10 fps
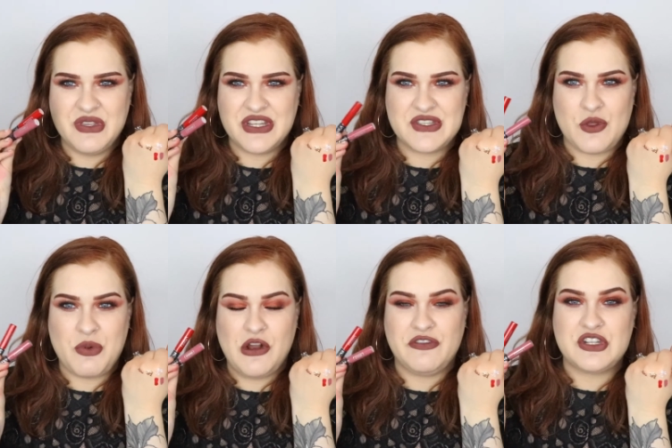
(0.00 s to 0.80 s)
because they're
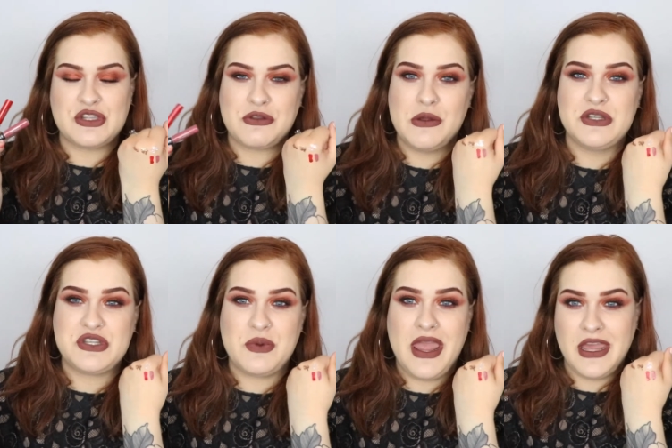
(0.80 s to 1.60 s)
perfect to throw
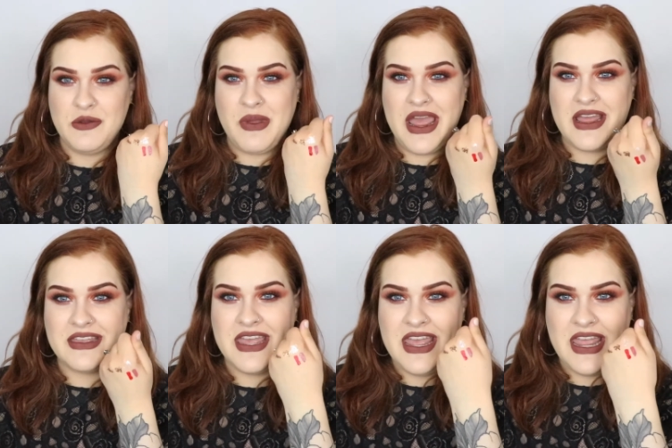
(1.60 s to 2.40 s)
into a handbag